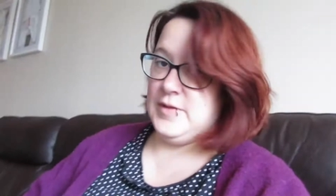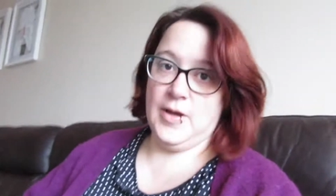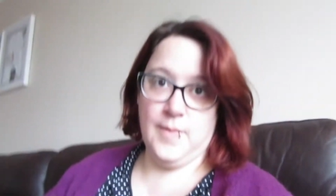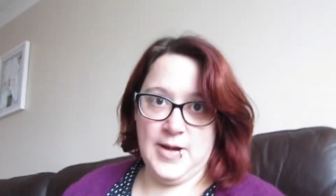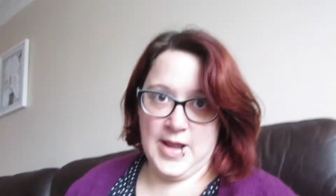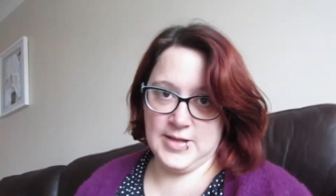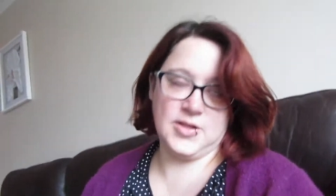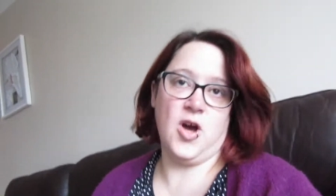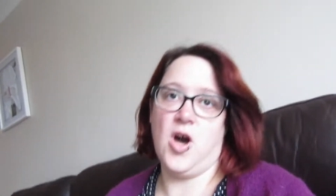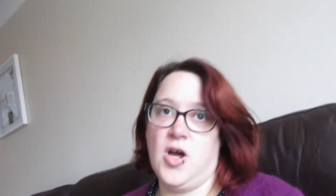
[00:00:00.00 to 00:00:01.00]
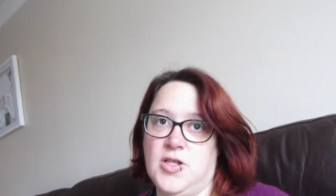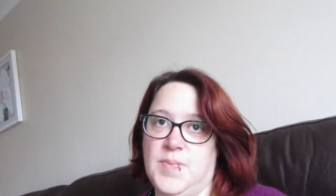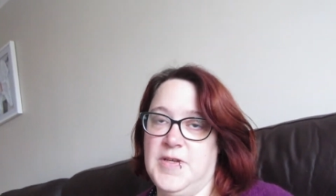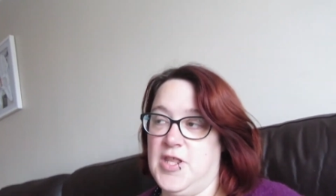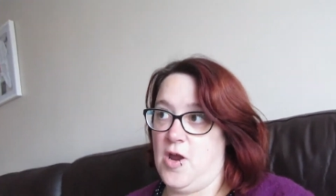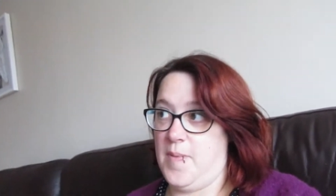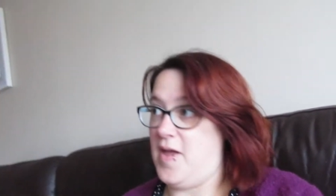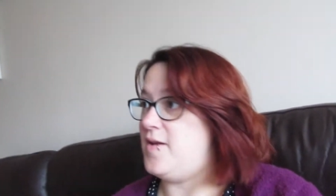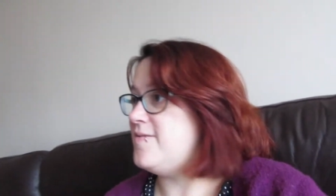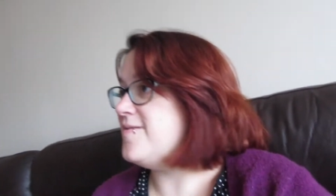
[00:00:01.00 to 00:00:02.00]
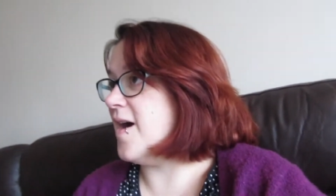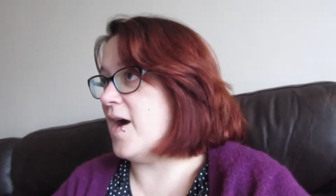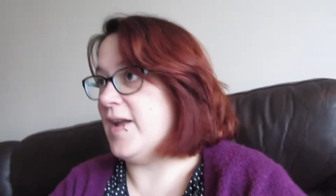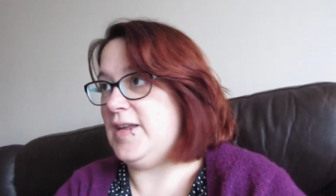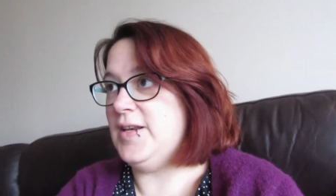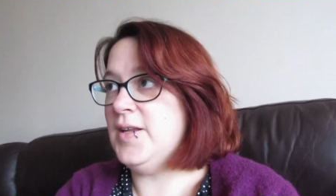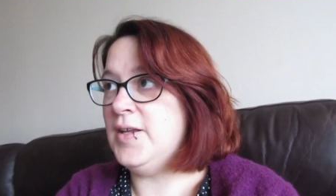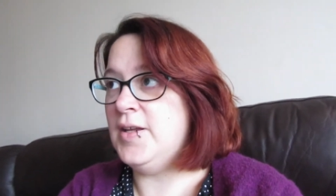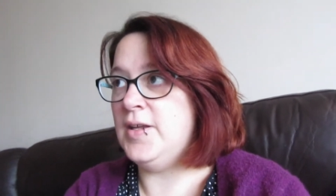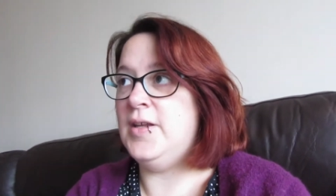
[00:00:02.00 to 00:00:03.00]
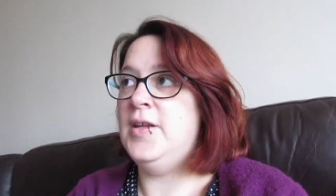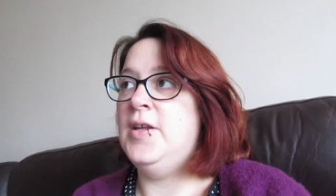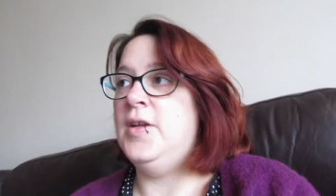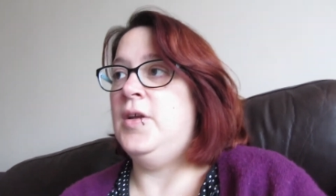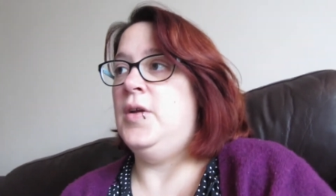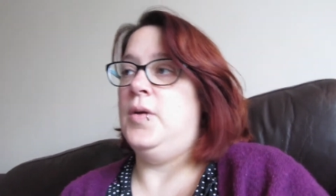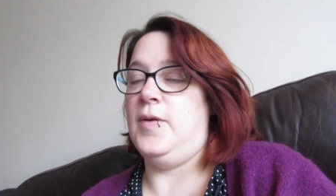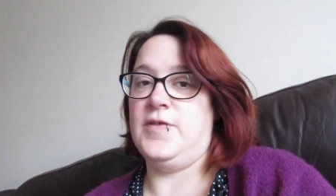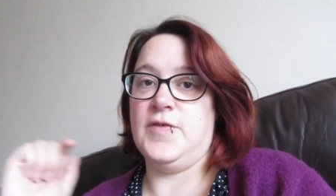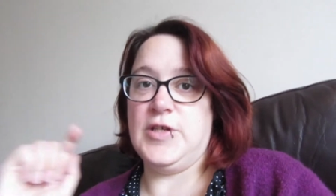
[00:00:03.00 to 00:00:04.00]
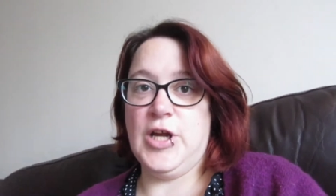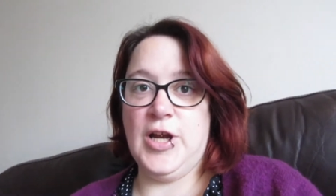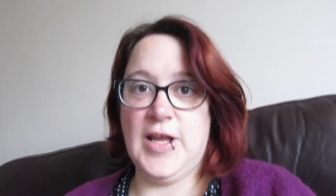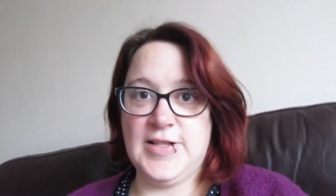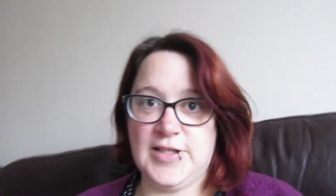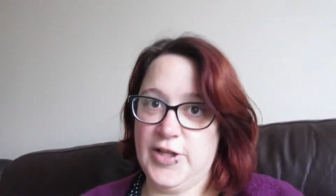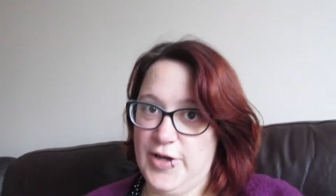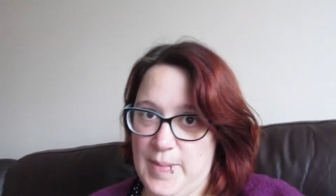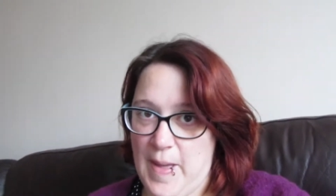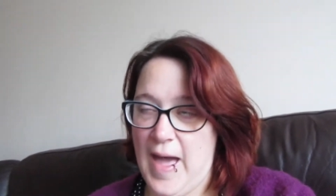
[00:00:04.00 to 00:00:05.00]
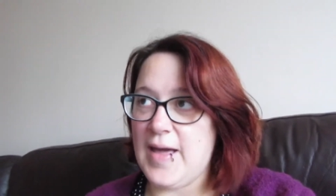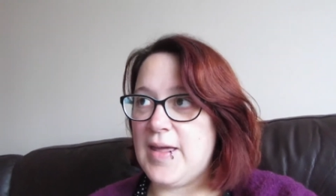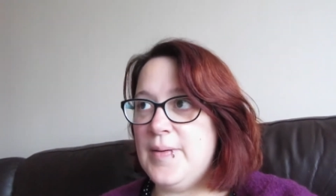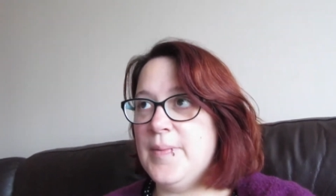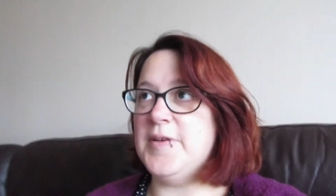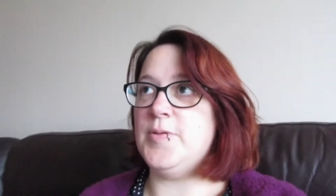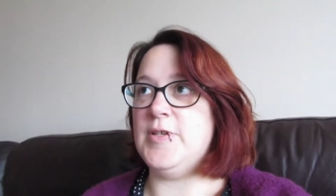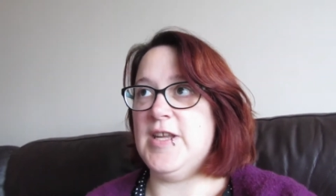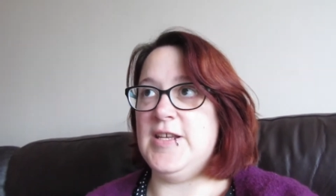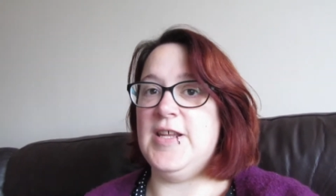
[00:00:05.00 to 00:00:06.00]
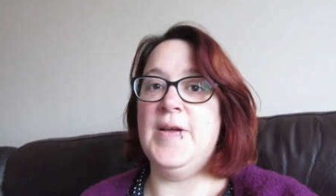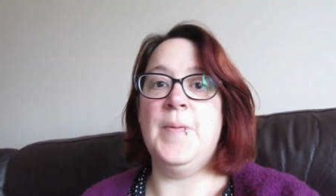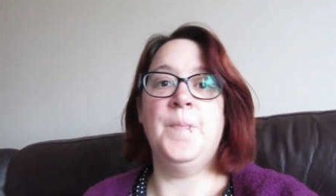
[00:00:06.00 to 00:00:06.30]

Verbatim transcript: Little one has got speech therapy at 9. We have to return Isaac's learning pack, which we did.